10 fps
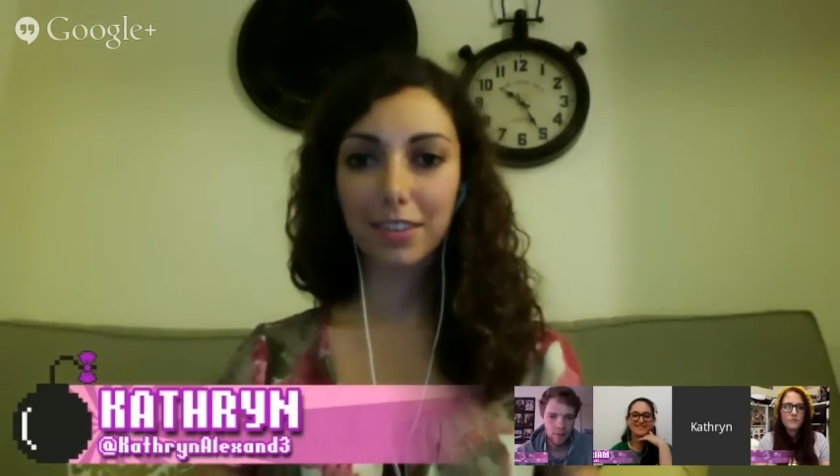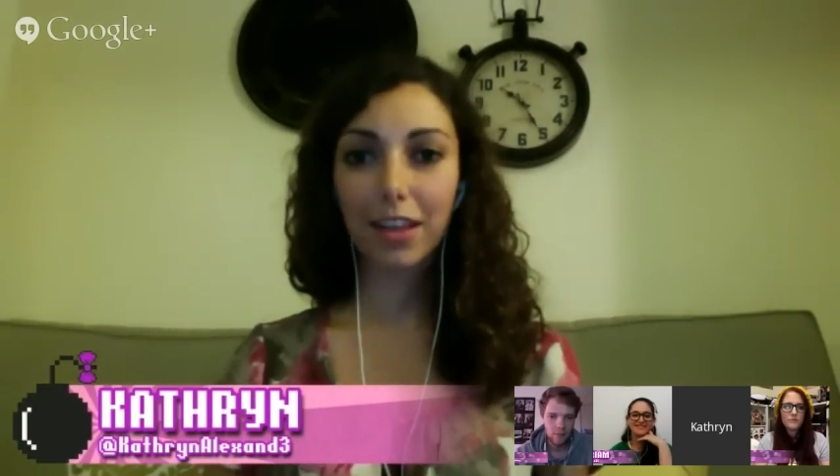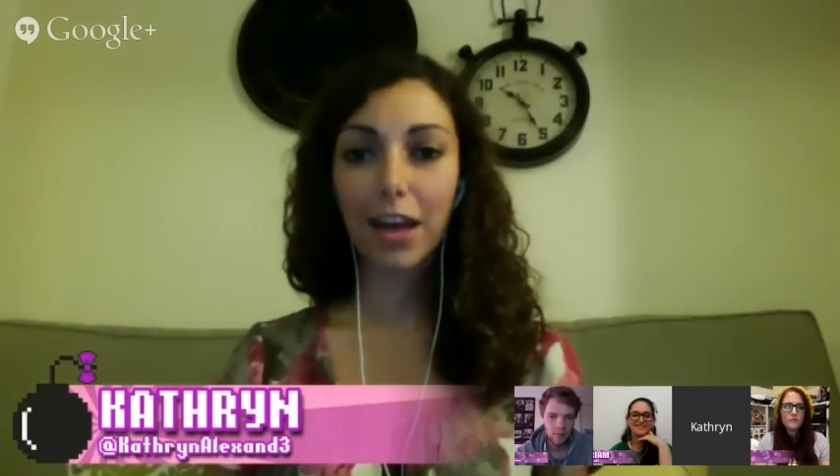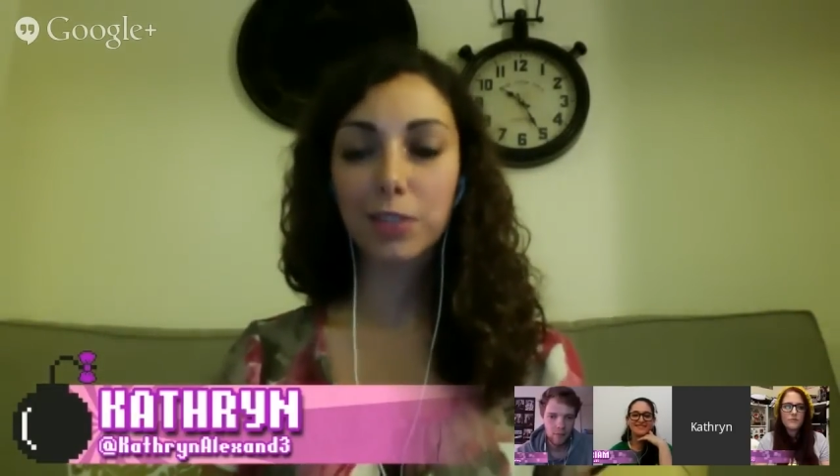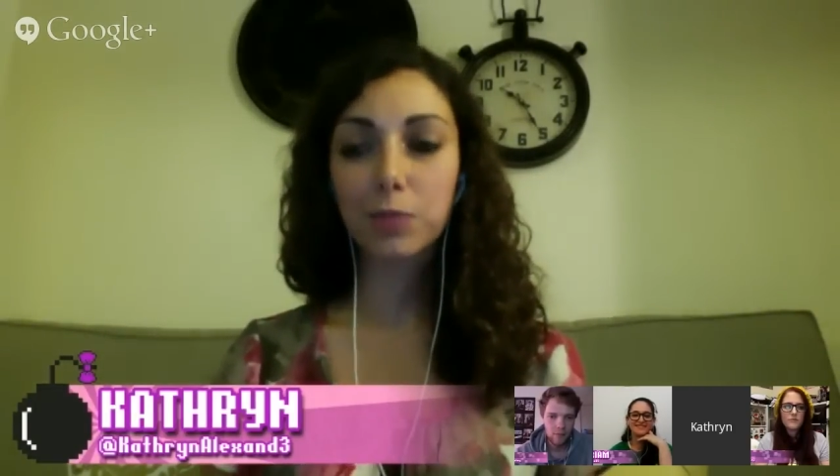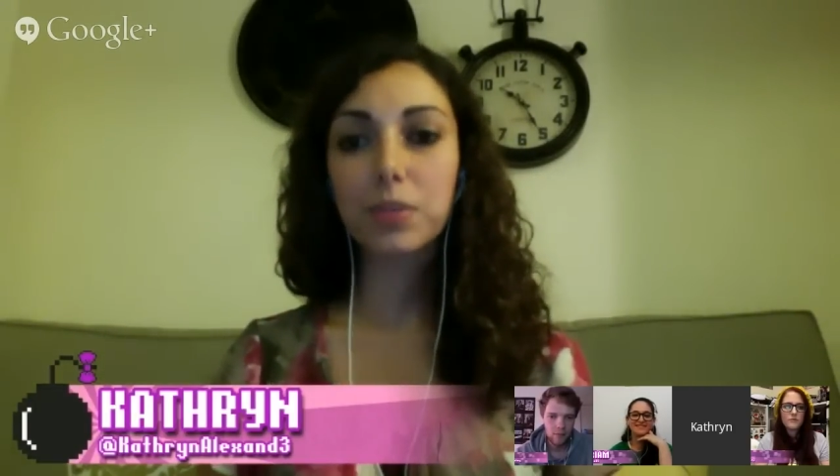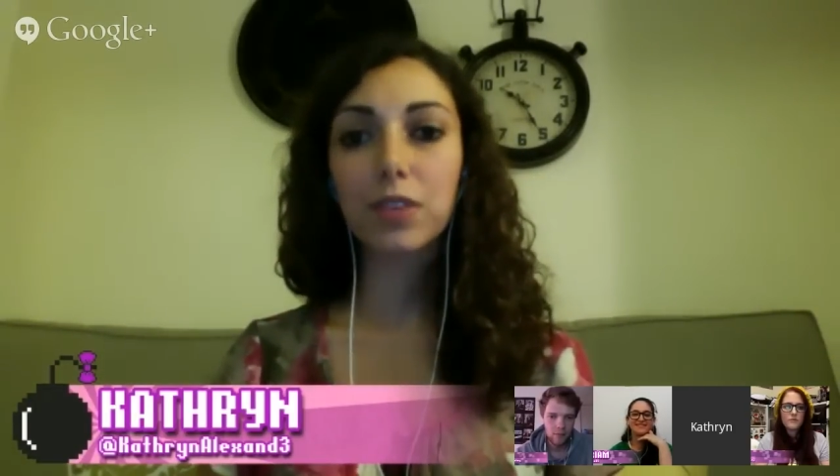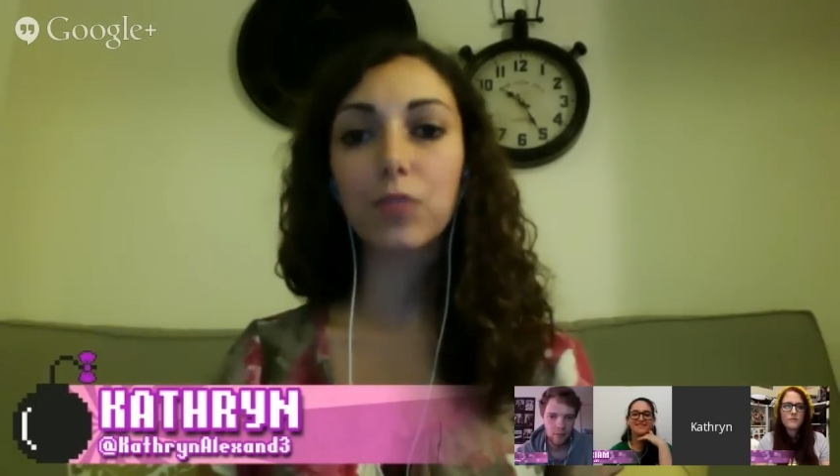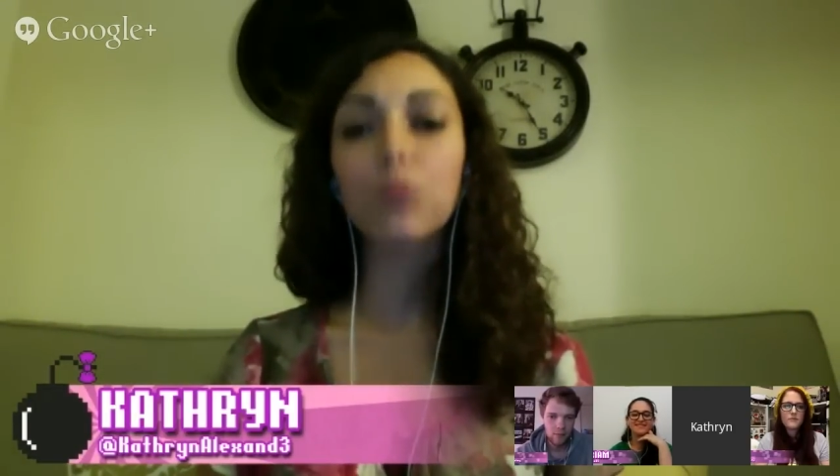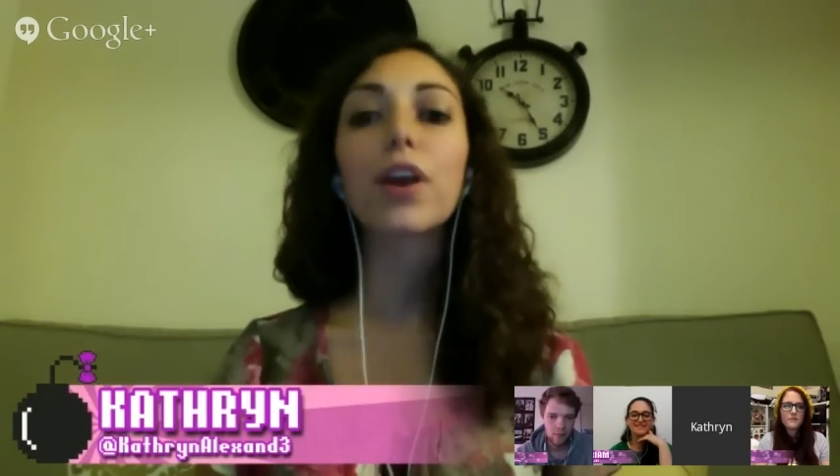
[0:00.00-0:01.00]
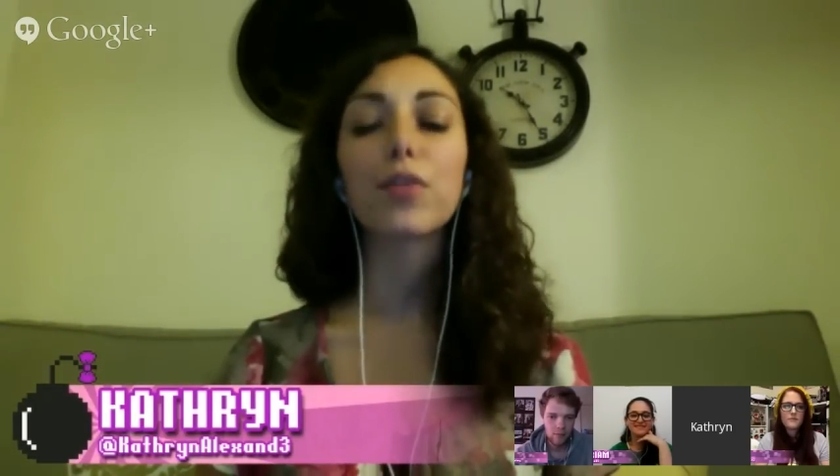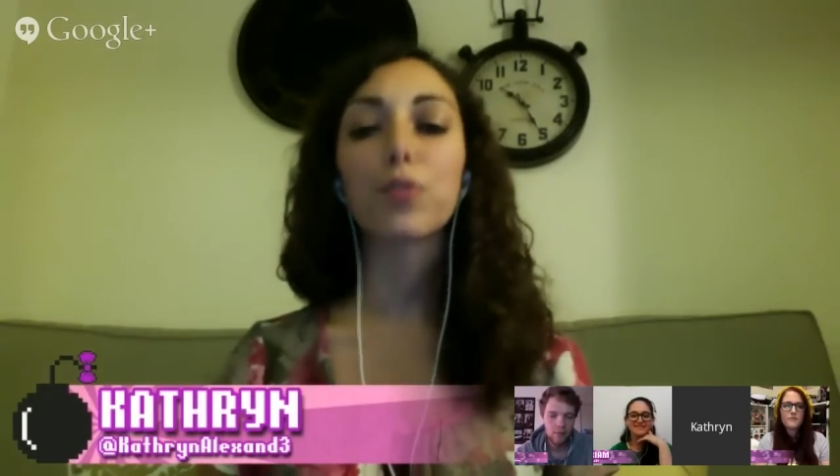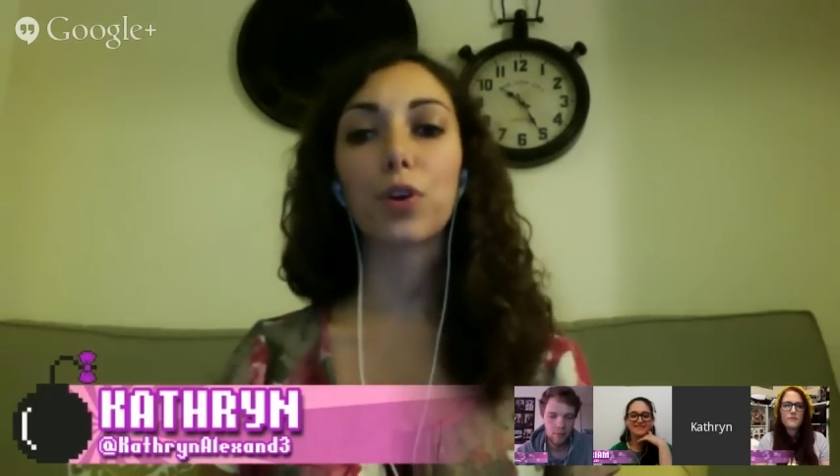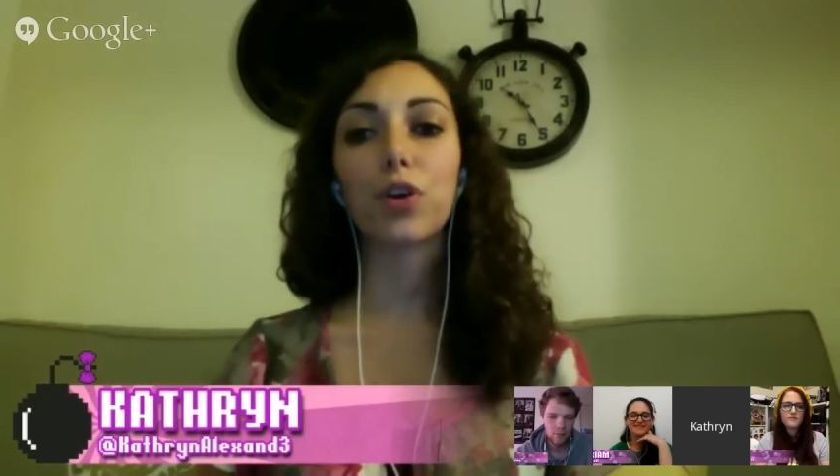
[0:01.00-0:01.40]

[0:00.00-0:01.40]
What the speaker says: and clasped in front of her,